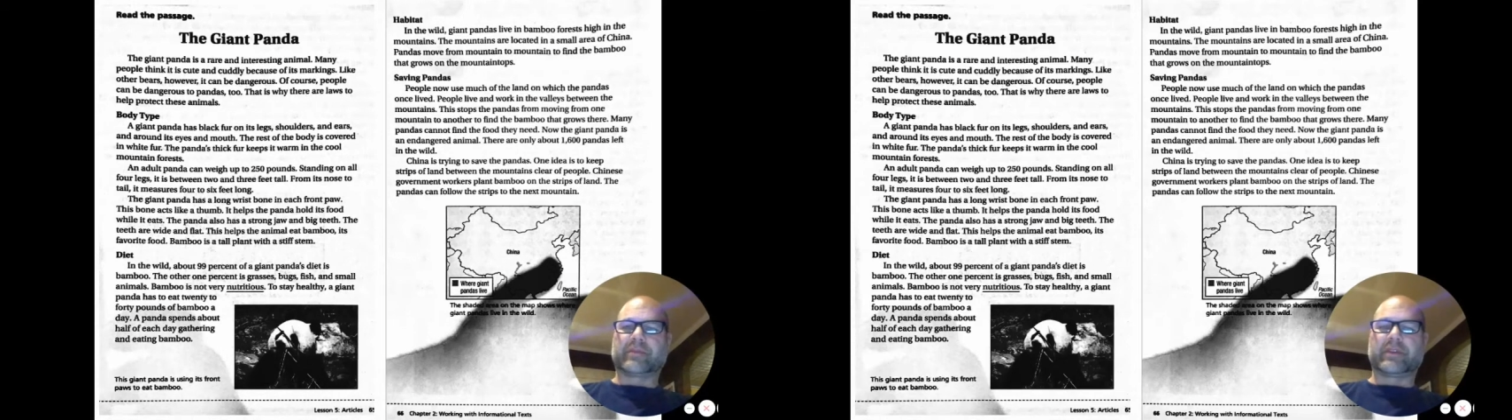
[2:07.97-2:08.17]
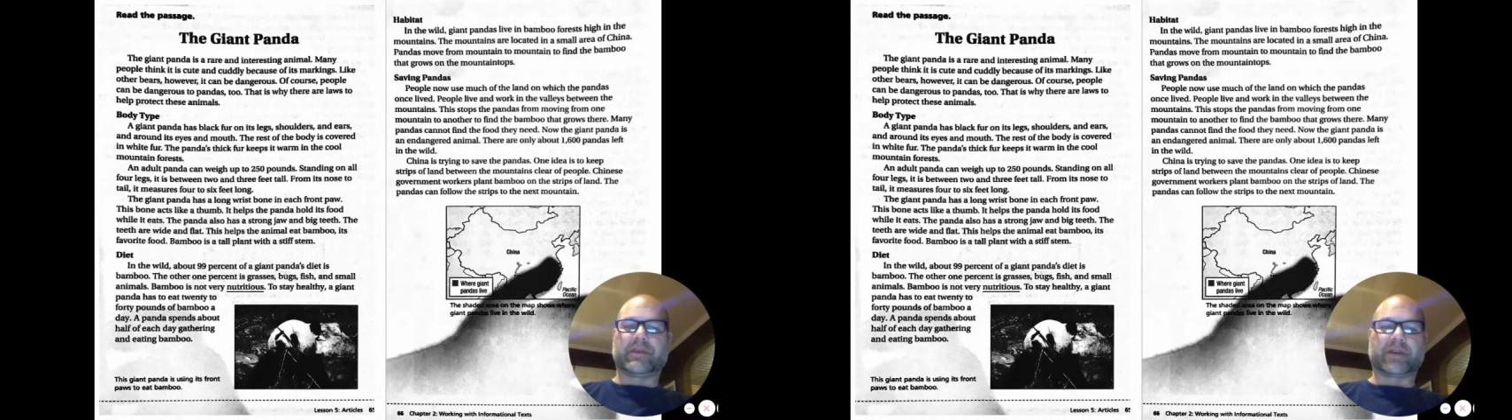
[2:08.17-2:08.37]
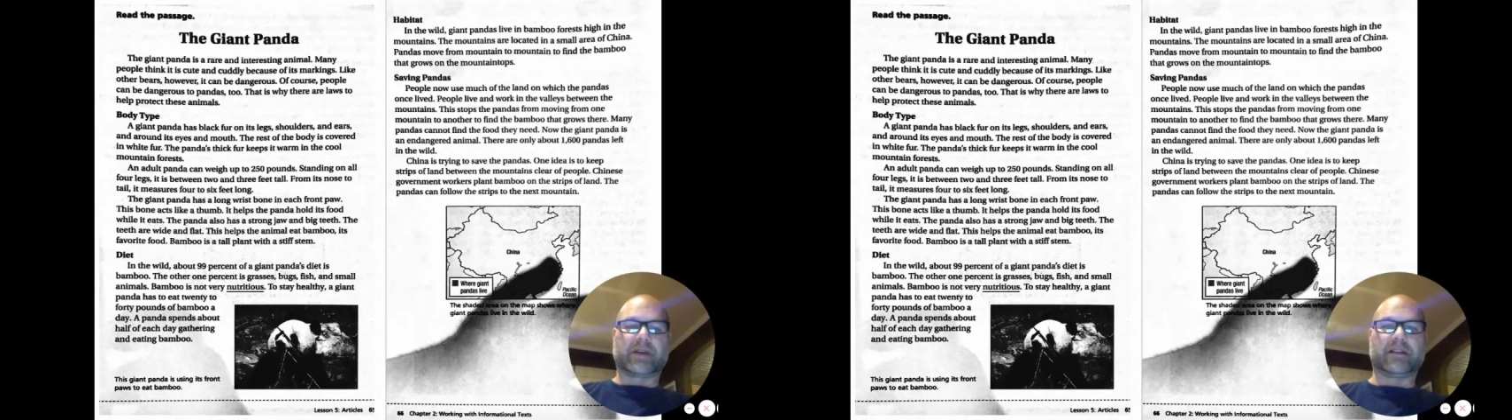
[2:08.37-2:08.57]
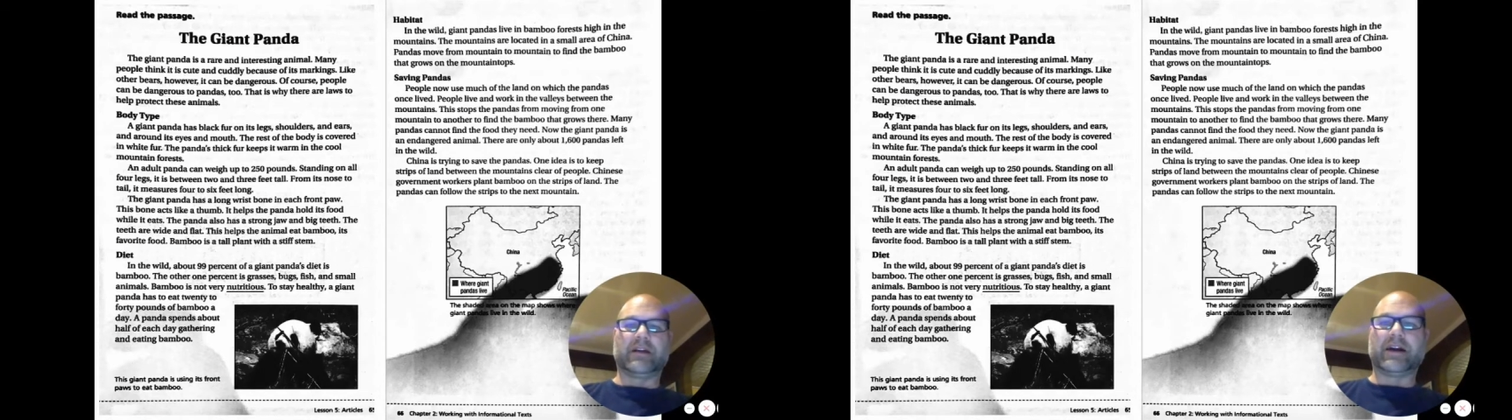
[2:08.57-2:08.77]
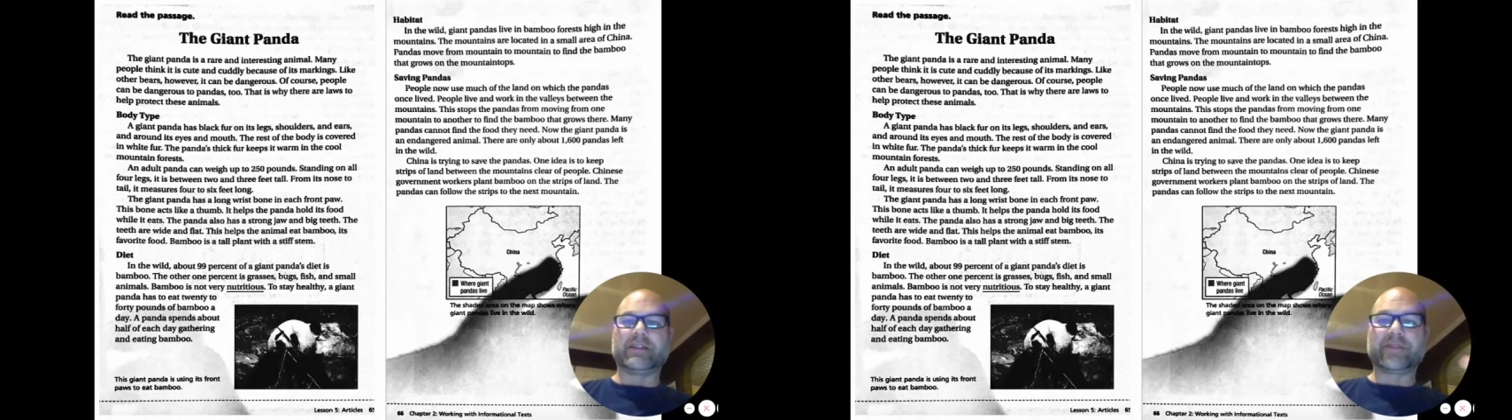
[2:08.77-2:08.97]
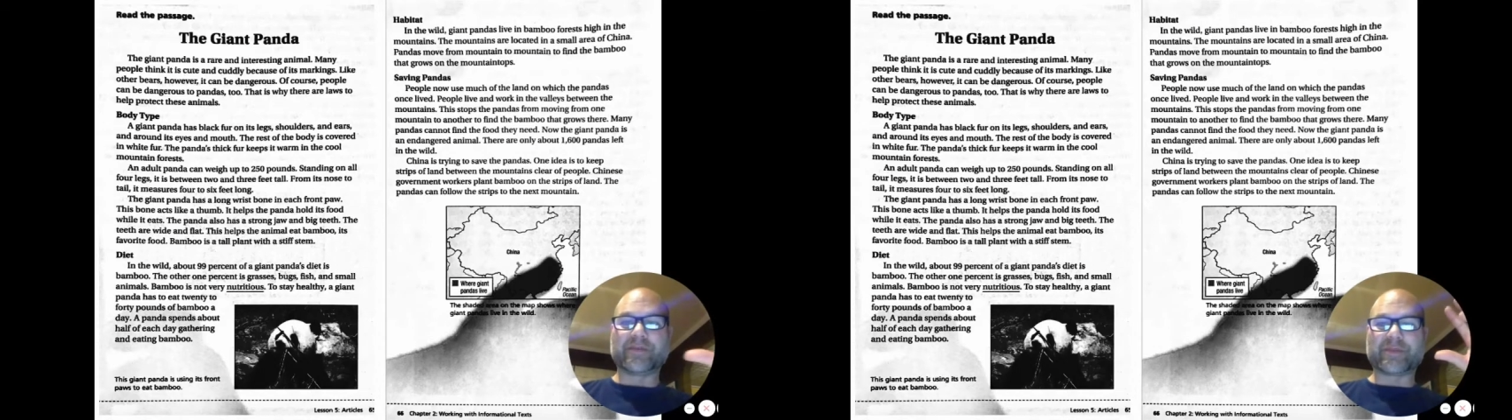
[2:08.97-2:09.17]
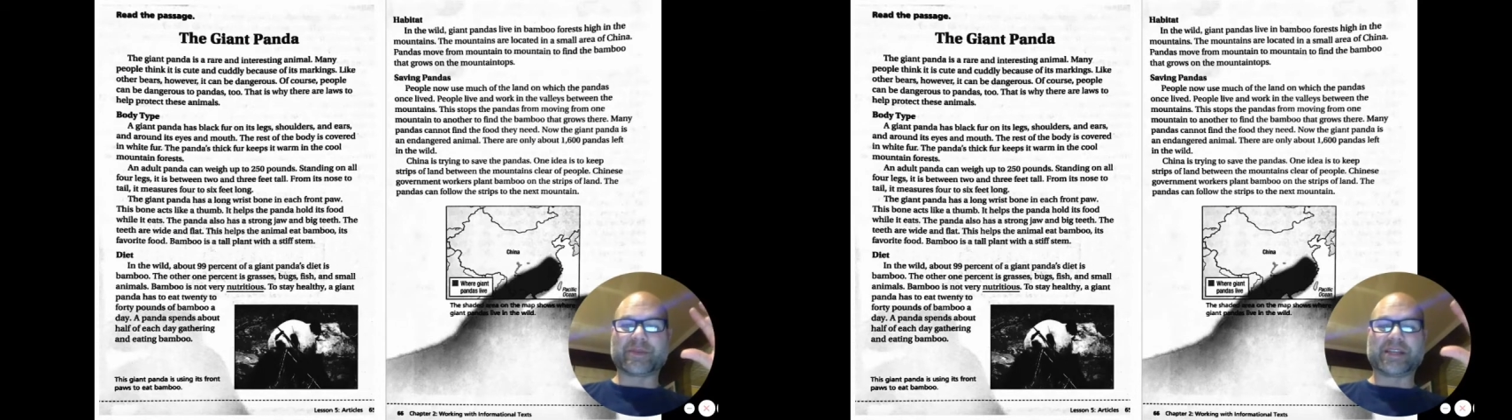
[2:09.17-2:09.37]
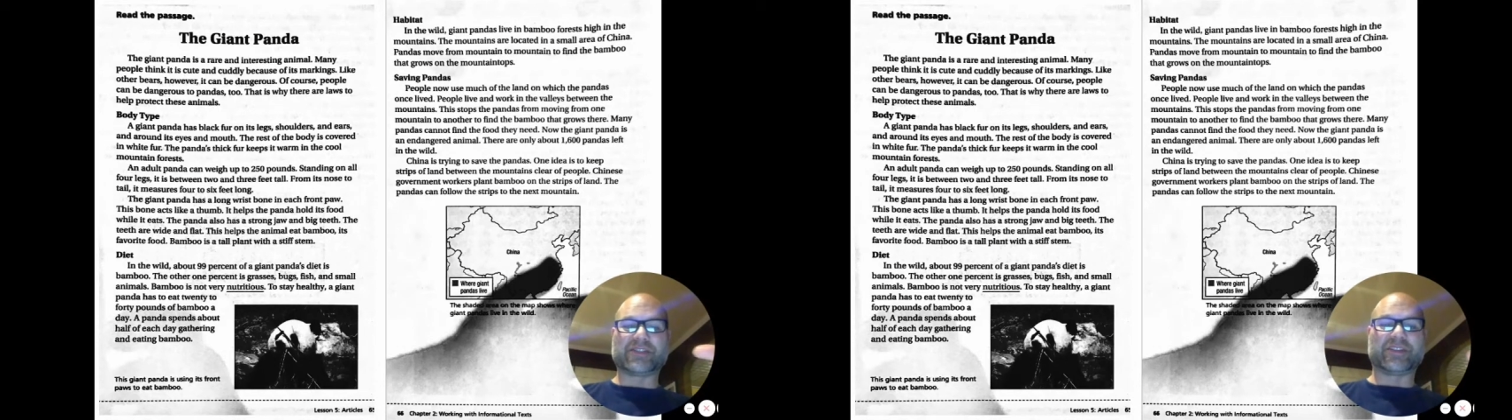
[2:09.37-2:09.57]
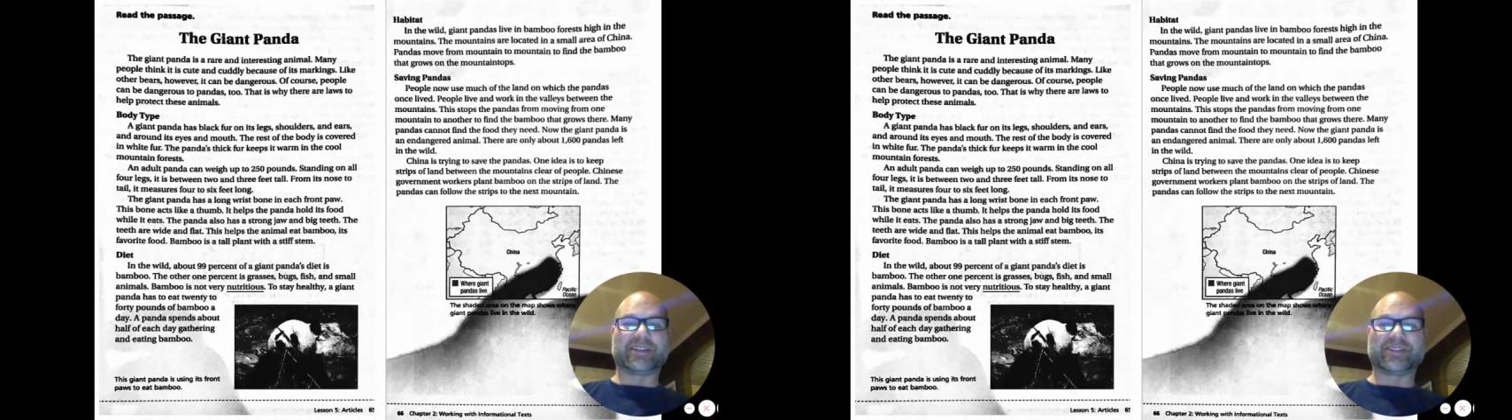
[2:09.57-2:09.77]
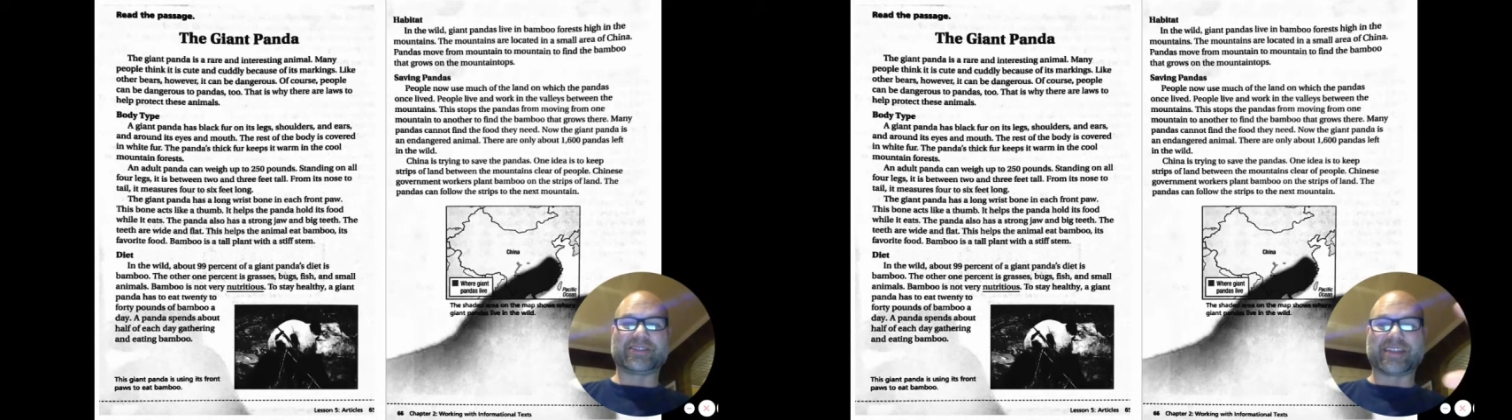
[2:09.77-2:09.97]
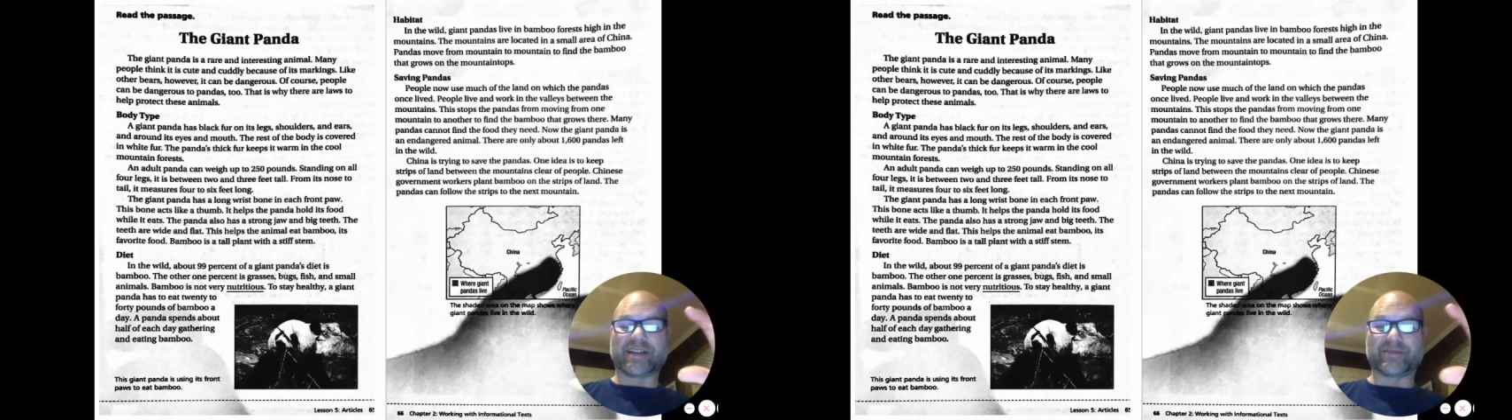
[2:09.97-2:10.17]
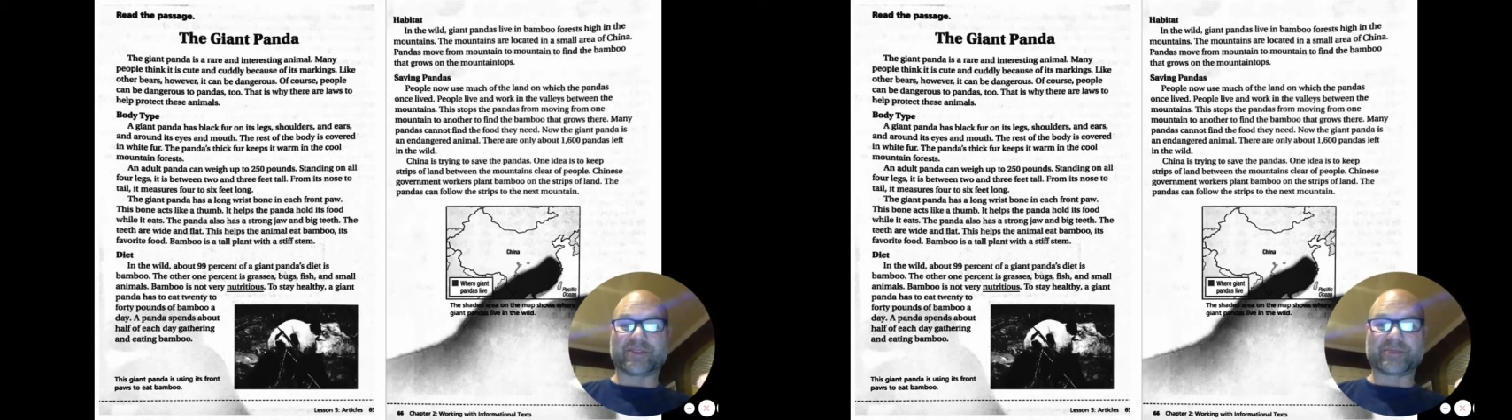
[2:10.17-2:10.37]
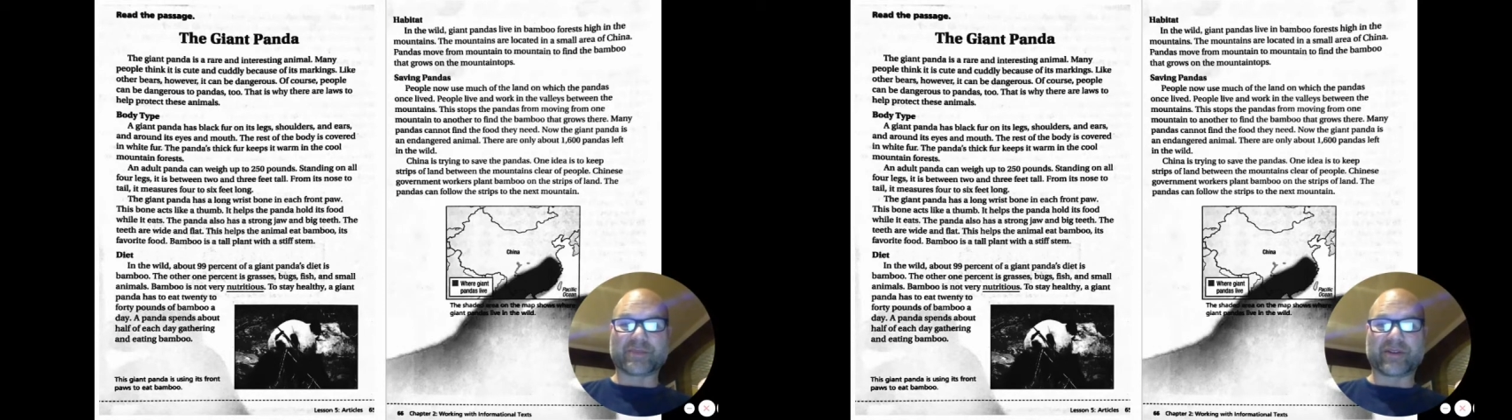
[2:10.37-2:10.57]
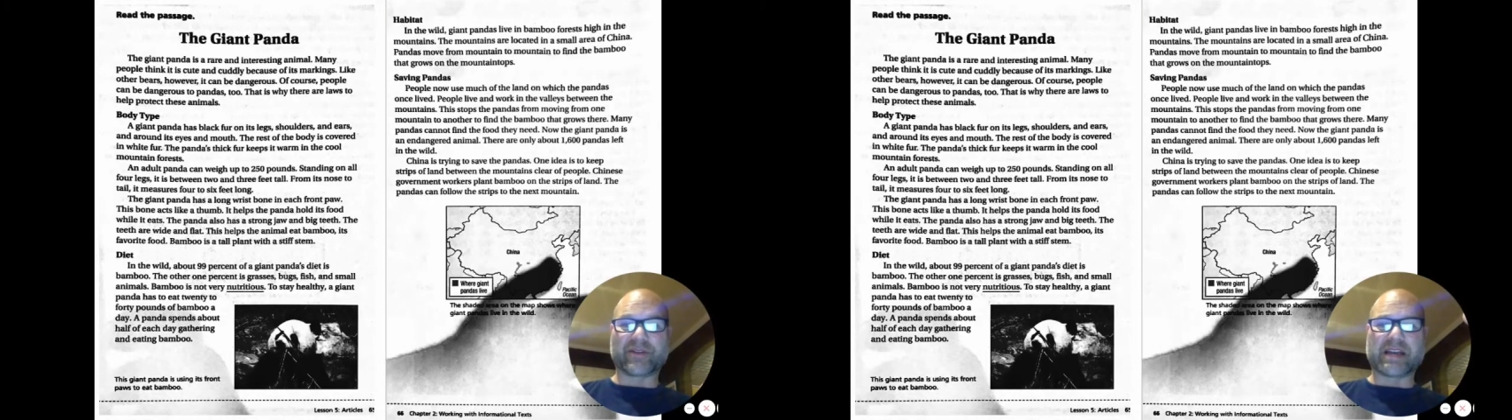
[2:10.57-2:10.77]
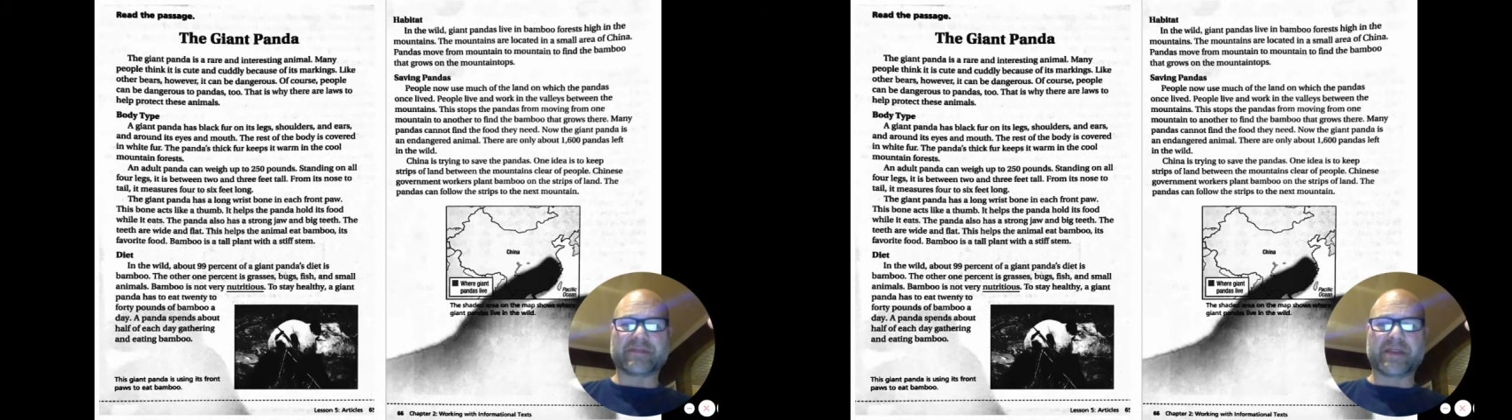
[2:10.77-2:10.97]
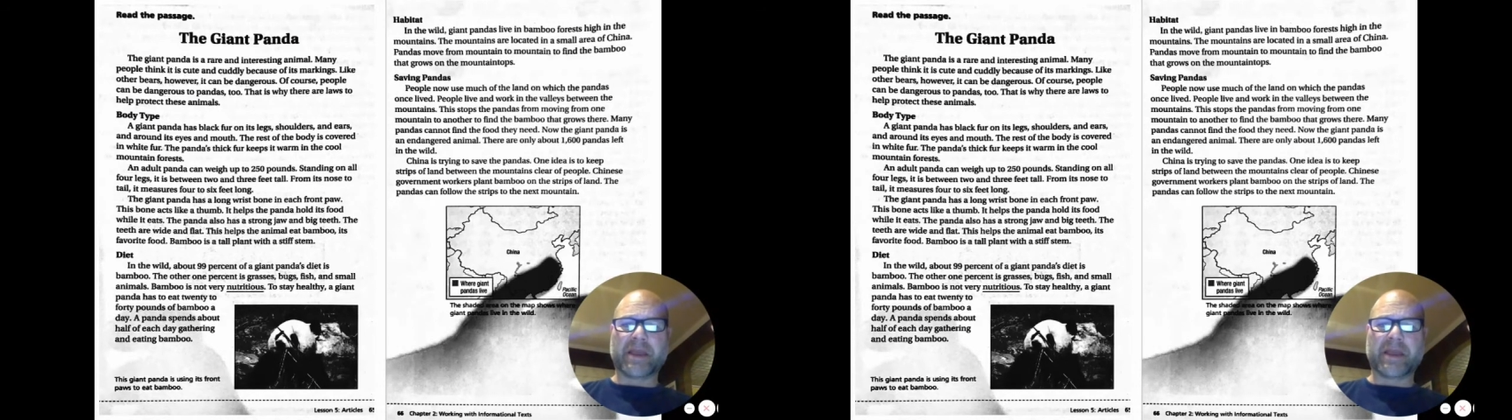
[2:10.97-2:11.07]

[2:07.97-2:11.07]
Now, we got a lot of information in just that first paragraph,